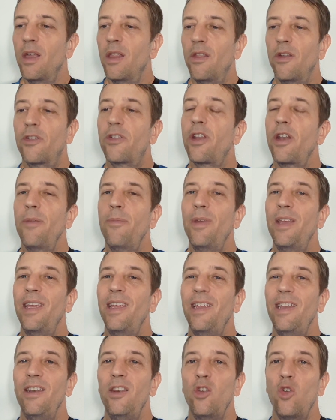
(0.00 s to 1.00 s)
There's going to
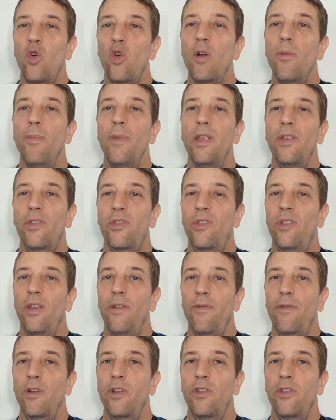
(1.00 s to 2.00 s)
be enormous
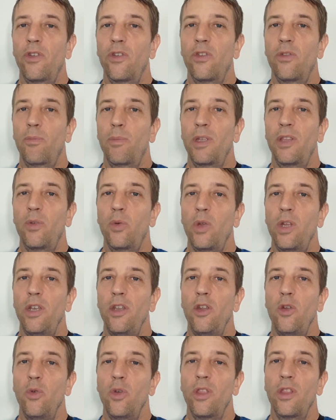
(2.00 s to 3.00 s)
differences between
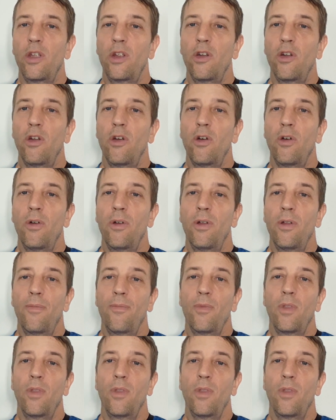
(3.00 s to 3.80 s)
you and the girl.